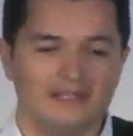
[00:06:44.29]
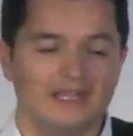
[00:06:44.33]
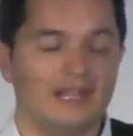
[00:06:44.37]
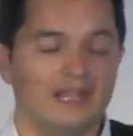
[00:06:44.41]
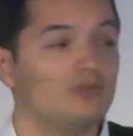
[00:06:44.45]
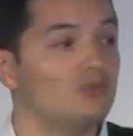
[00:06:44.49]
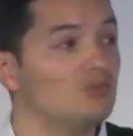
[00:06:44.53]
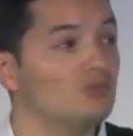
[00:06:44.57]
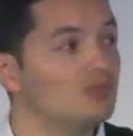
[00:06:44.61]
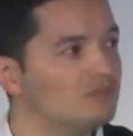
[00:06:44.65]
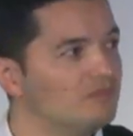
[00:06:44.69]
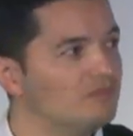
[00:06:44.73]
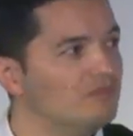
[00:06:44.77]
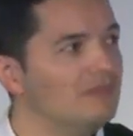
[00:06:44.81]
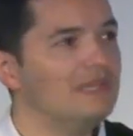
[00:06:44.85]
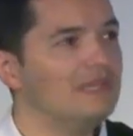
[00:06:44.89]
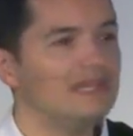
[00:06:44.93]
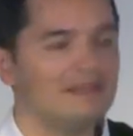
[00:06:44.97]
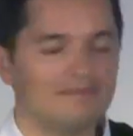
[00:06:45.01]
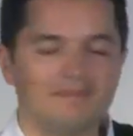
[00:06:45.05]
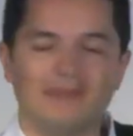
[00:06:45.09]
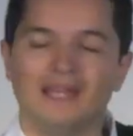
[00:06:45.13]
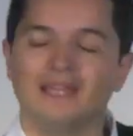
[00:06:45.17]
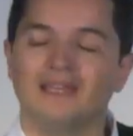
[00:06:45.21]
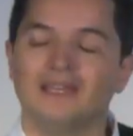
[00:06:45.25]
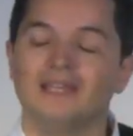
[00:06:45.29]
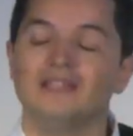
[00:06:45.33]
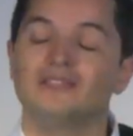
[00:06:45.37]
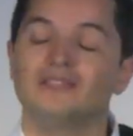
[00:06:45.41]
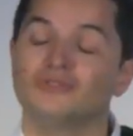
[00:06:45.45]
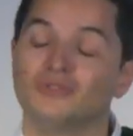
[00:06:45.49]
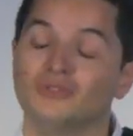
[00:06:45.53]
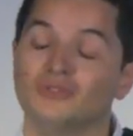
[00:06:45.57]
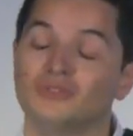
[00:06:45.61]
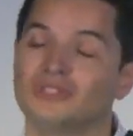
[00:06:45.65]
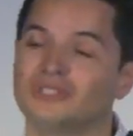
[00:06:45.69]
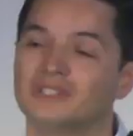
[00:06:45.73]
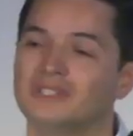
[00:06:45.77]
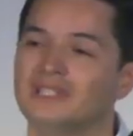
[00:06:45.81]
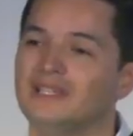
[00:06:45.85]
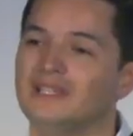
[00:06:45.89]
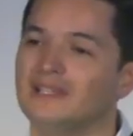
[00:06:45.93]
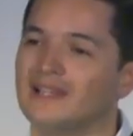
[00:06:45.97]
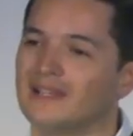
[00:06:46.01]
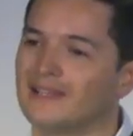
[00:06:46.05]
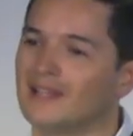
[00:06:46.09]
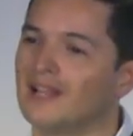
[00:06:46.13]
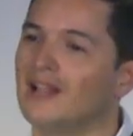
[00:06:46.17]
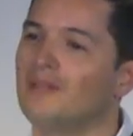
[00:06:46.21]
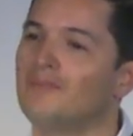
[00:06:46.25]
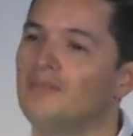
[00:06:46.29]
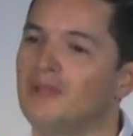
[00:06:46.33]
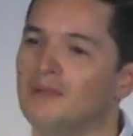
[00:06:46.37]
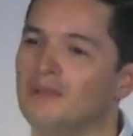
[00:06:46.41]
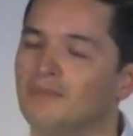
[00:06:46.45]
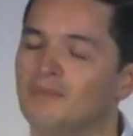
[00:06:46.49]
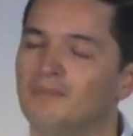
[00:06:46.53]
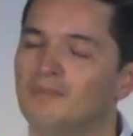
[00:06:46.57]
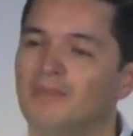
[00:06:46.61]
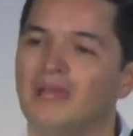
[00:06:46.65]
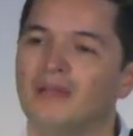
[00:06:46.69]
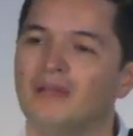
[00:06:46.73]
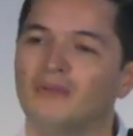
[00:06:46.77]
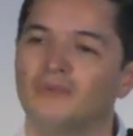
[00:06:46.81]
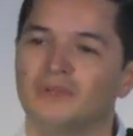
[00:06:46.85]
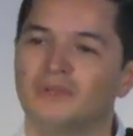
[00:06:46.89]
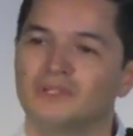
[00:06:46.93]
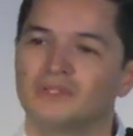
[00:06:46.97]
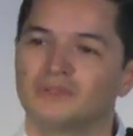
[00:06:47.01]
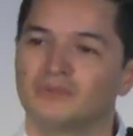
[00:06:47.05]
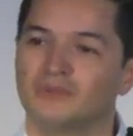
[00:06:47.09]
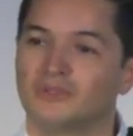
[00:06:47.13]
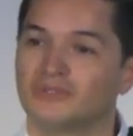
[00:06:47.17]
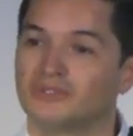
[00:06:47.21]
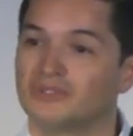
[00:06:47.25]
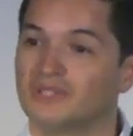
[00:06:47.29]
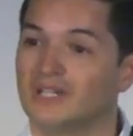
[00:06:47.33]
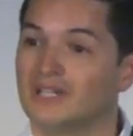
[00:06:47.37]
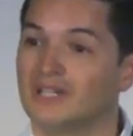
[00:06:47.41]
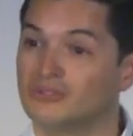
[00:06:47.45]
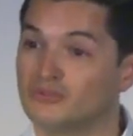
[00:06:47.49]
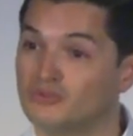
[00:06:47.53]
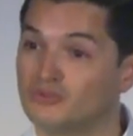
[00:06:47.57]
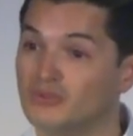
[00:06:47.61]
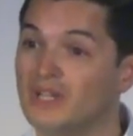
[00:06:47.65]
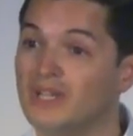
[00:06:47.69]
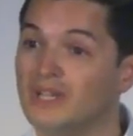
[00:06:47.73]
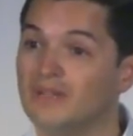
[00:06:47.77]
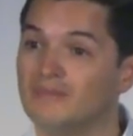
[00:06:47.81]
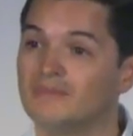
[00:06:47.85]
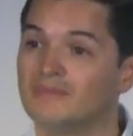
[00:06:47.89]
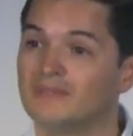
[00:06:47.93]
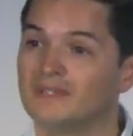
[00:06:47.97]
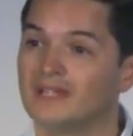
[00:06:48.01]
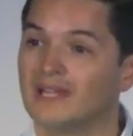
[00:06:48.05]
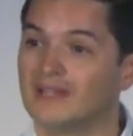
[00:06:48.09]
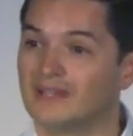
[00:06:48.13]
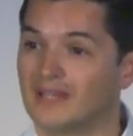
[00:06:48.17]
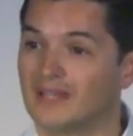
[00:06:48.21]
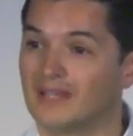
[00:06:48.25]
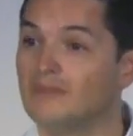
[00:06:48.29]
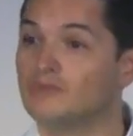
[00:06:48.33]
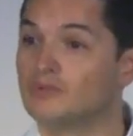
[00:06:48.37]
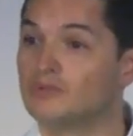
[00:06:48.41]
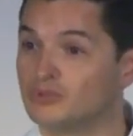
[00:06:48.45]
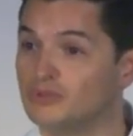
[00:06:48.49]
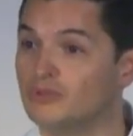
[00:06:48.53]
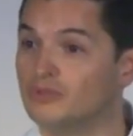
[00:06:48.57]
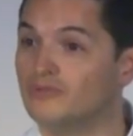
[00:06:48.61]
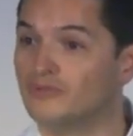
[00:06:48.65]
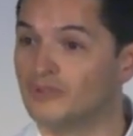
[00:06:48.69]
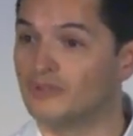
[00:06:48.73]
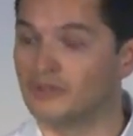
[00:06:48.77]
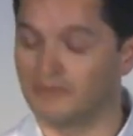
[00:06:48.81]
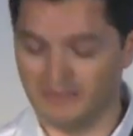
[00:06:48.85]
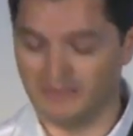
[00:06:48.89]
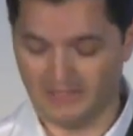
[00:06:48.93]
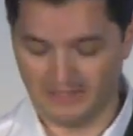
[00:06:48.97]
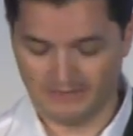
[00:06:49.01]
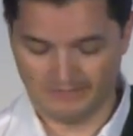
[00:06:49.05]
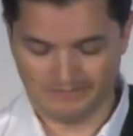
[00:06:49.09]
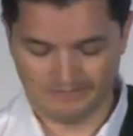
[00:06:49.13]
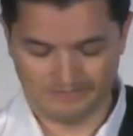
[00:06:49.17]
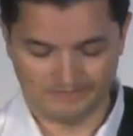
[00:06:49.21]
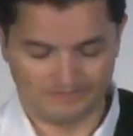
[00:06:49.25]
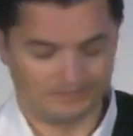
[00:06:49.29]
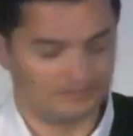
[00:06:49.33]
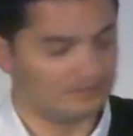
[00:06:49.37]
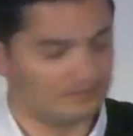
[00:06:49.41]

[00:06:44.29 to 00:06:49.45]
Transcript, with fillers: They could make, my kids could see that helping penguins was a dream that came true for me.